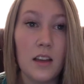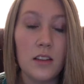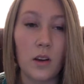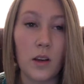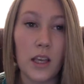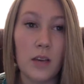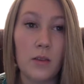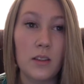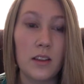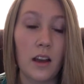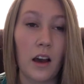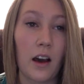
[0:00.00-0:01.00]
So he
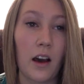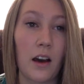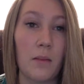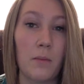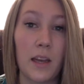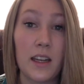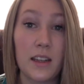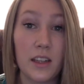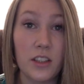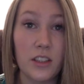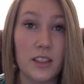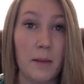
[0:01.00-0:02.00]
was, um, in
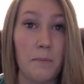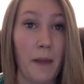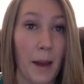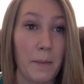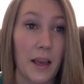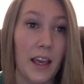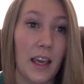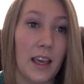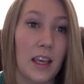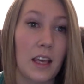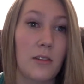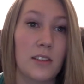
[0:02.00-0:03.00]
addition to map
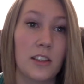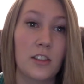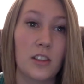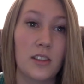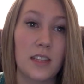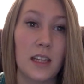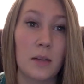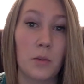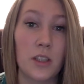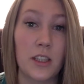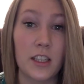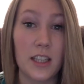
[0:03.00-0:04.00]
making, he was interested in
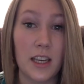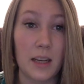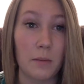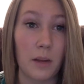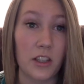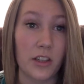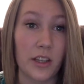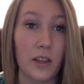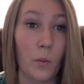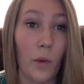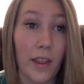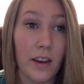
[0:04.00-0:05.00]
predicting and measuring
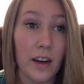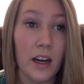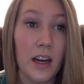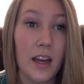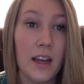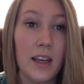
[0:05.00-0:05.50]
the weather.